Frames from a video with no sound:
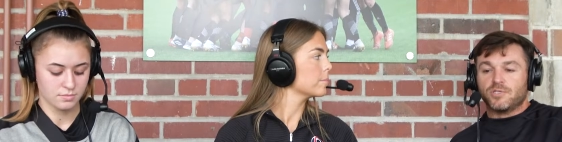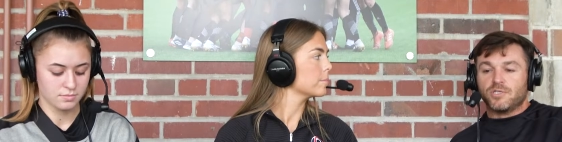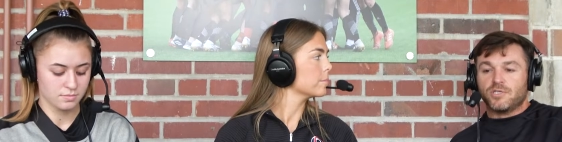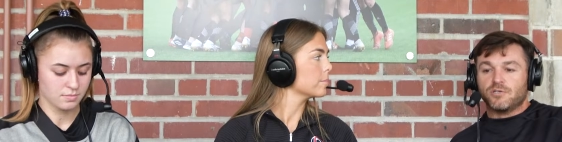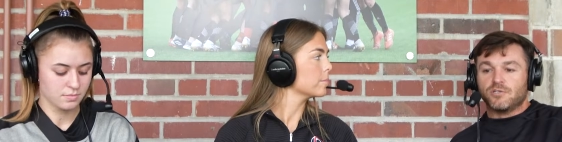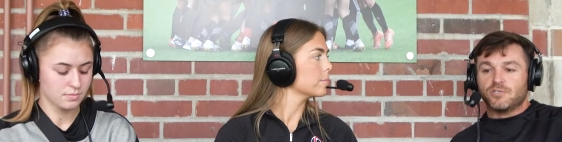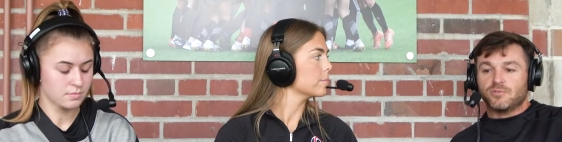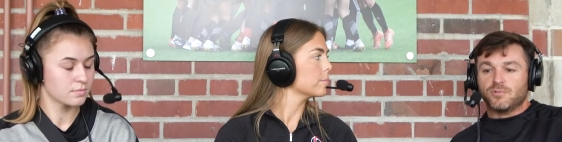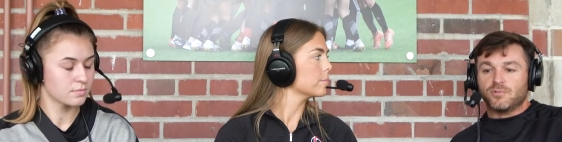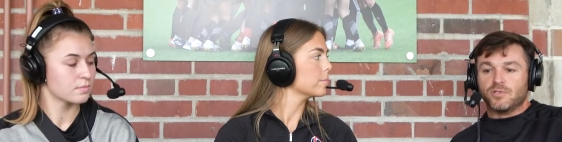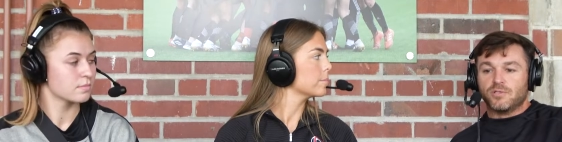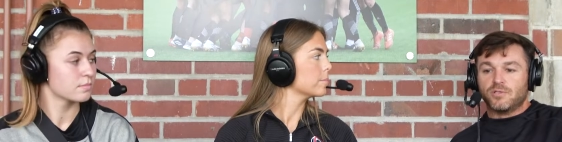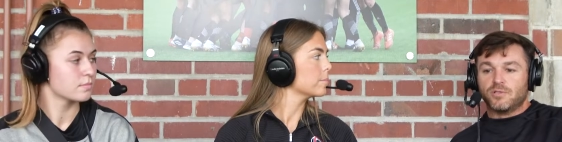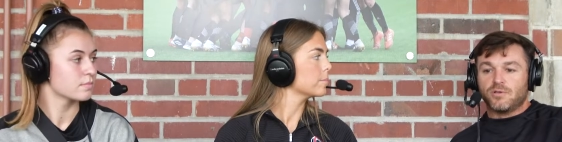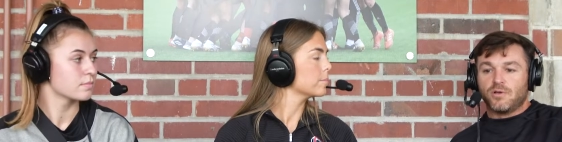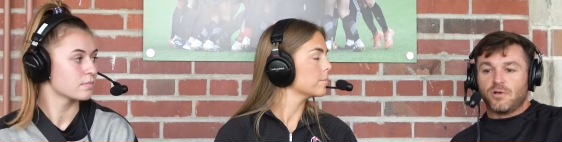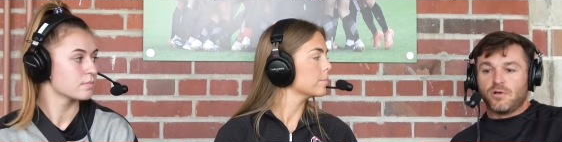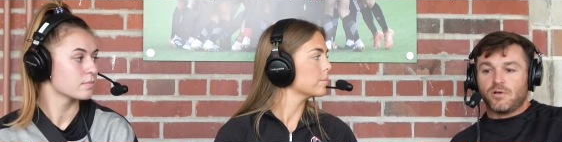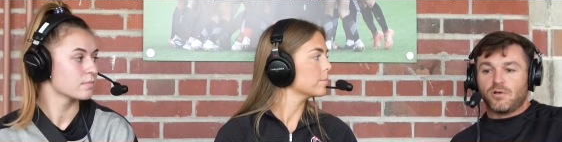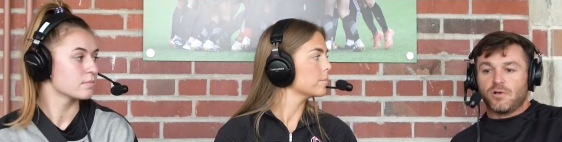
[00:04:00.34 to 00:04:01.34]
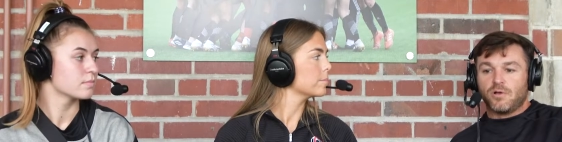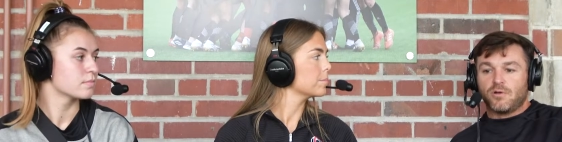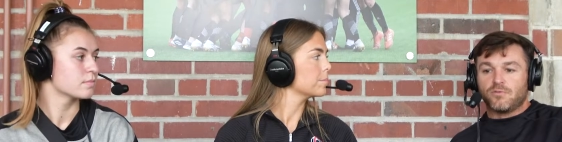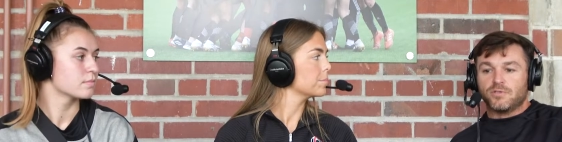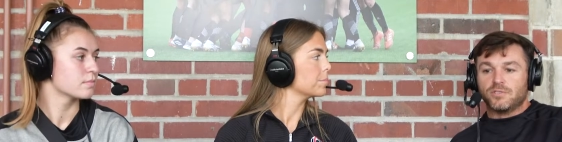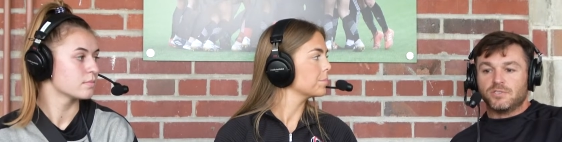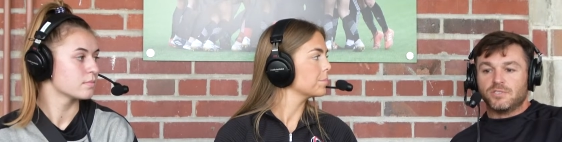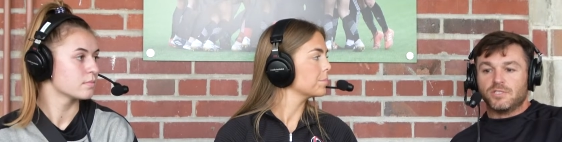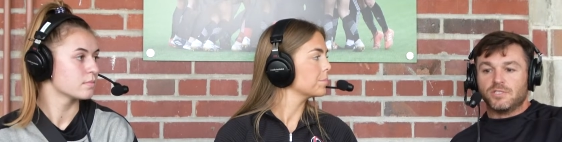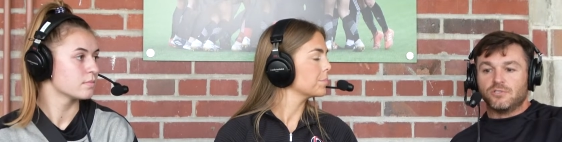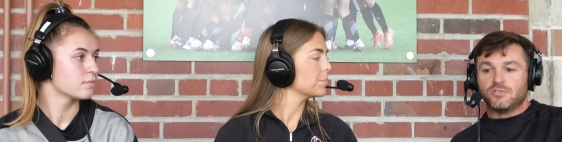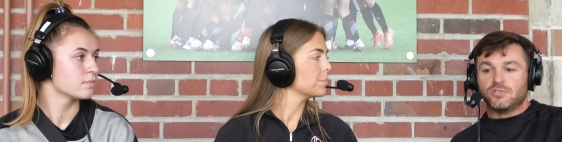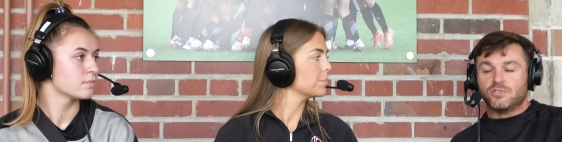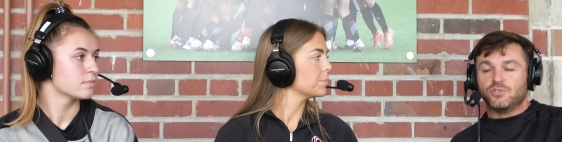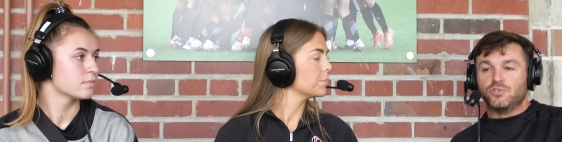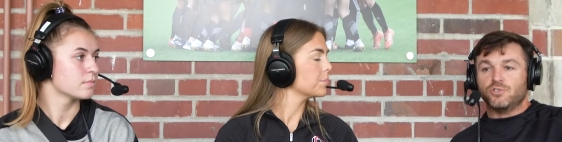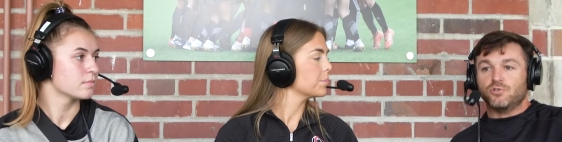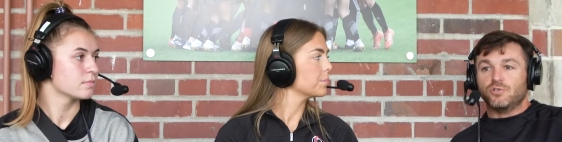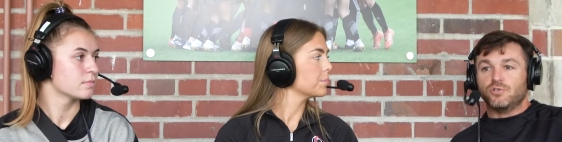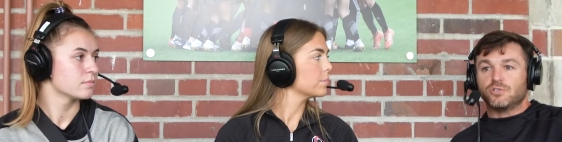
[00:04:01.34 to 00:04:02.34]
Speaker 1: of years, but all the seniors and
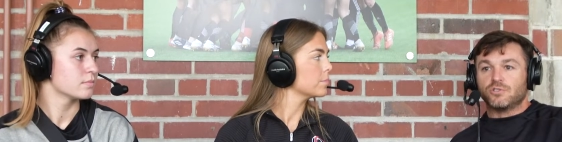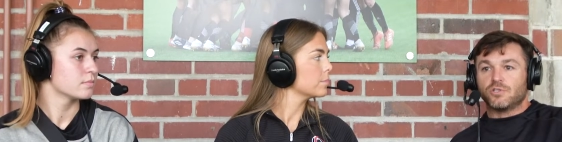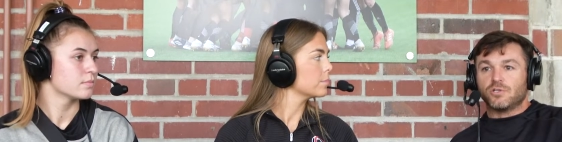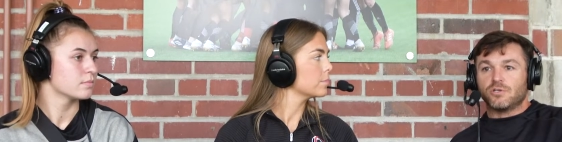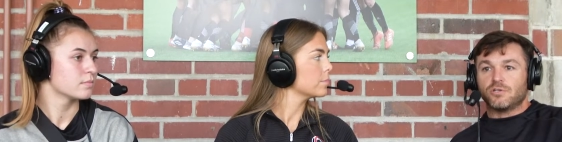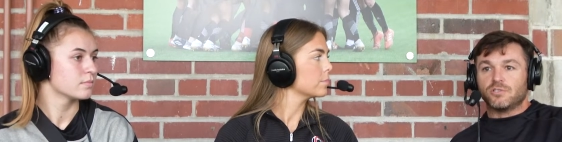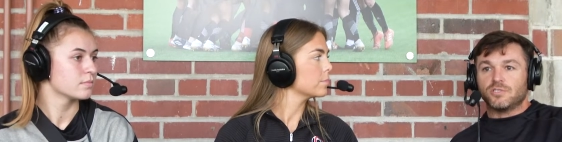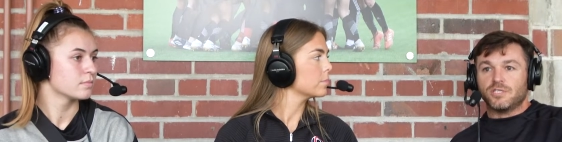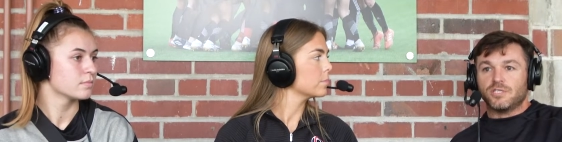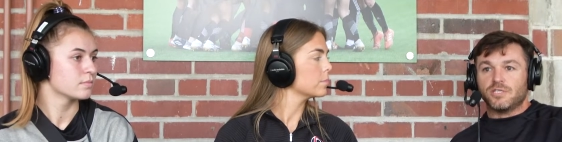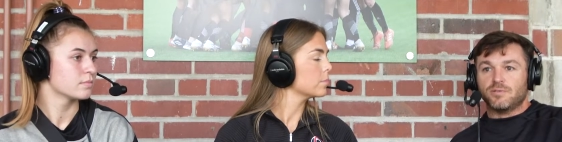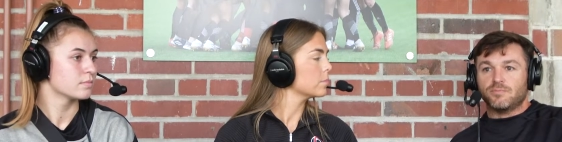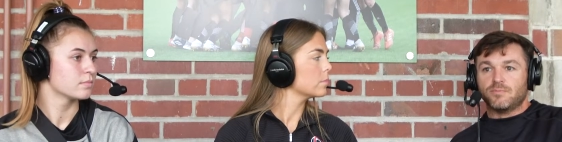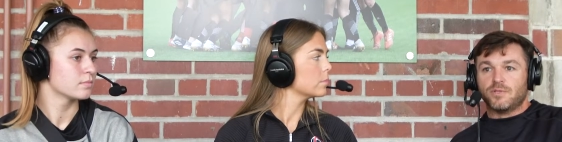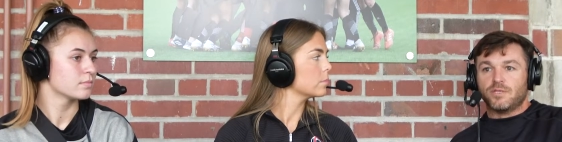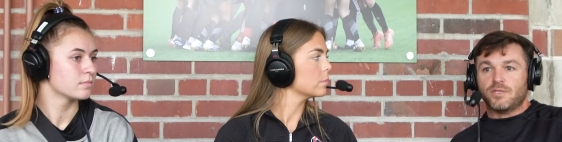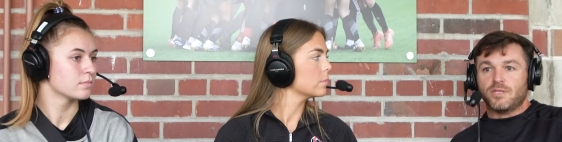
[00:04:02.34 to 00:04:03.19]
juniors on our team,